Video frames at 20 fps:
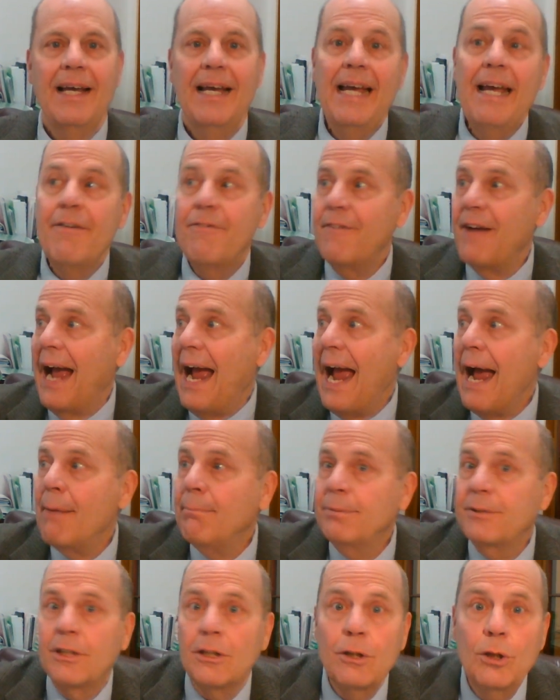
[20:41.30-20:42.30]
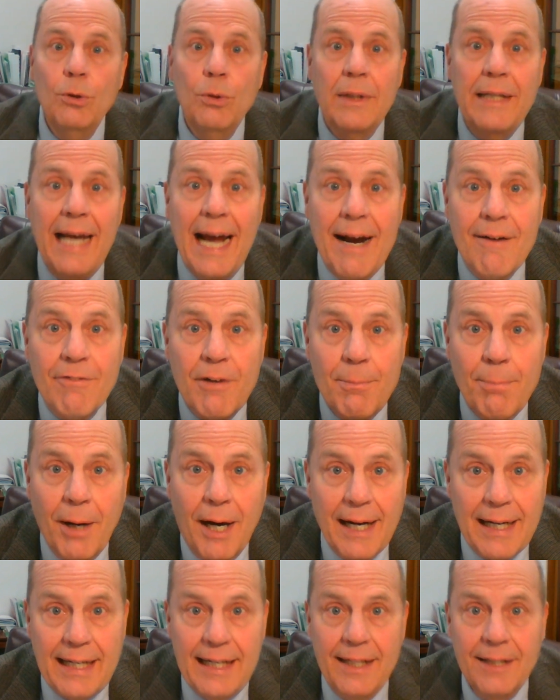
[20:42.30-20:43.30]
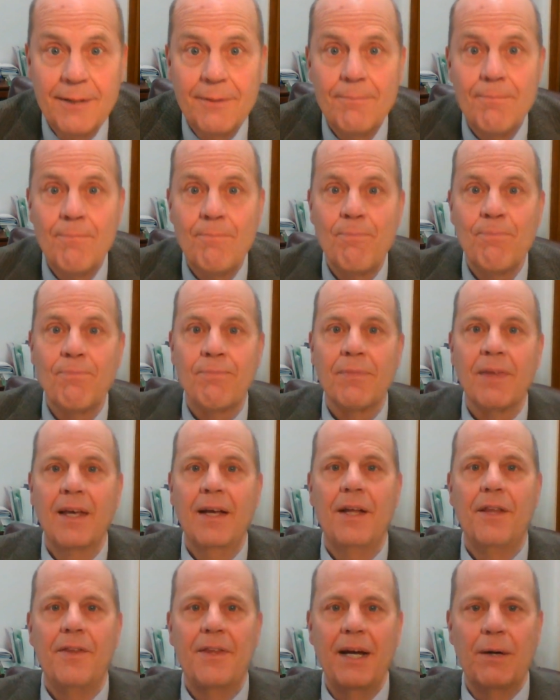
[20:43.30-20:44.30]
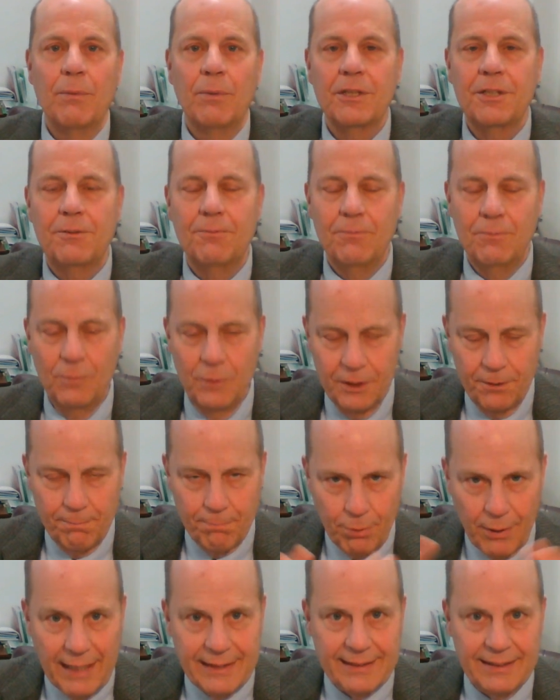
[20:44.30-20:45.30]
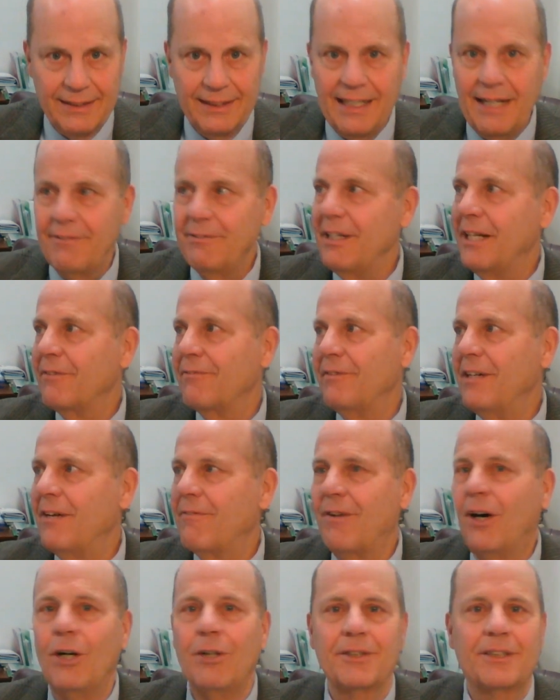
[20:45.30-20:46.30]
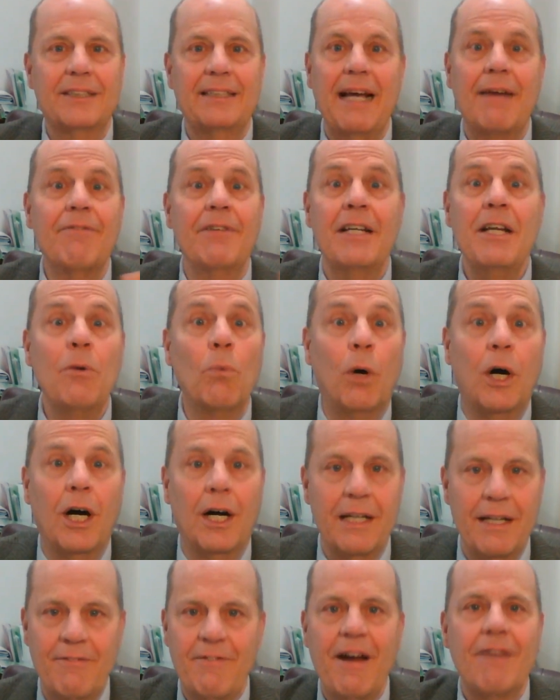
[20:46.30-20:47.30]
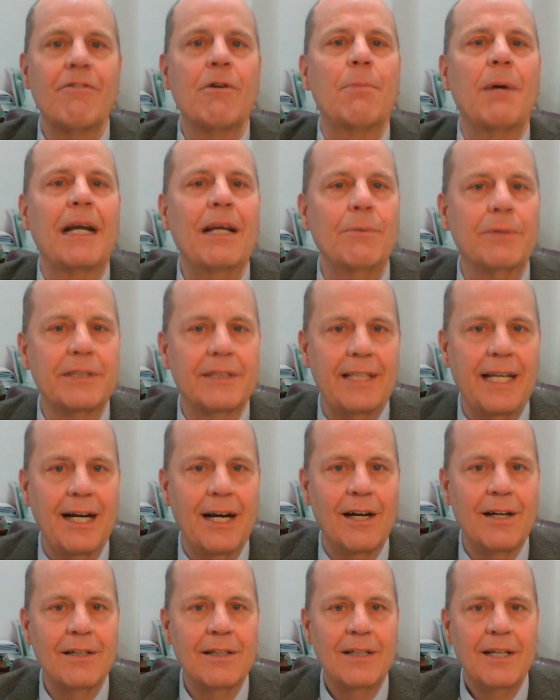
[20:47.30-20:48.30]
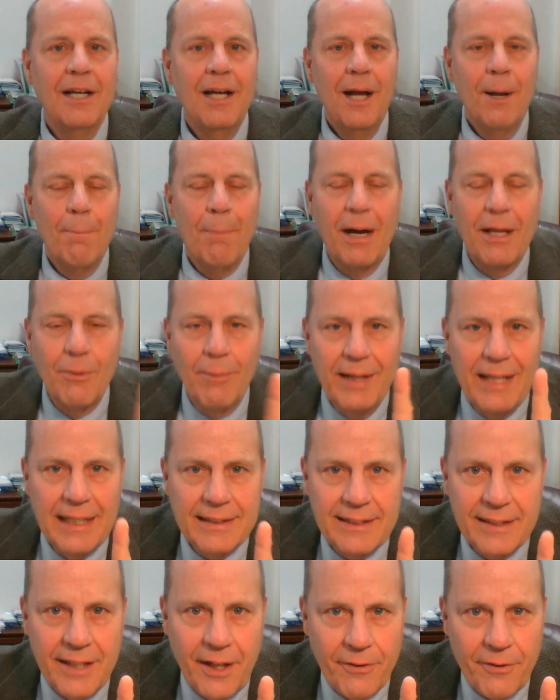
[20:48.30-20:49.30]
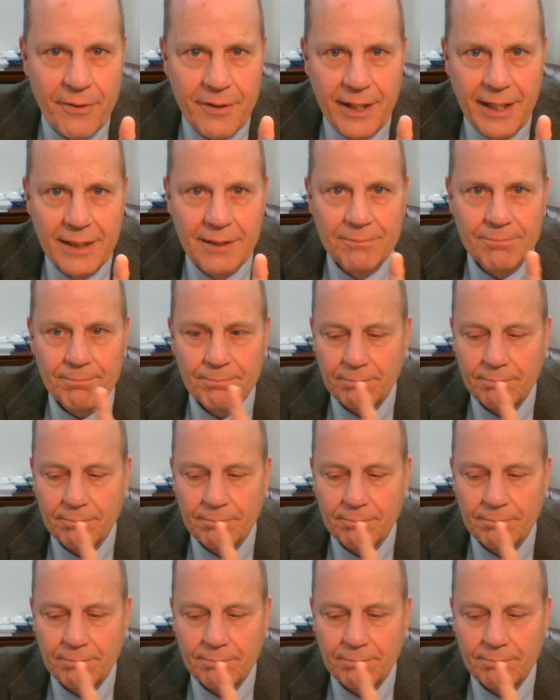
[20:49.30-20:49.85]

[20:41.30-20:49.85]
If absolutely everybody that was, was present, if, if, if all 71, if everybody was there, by the way, that's another thing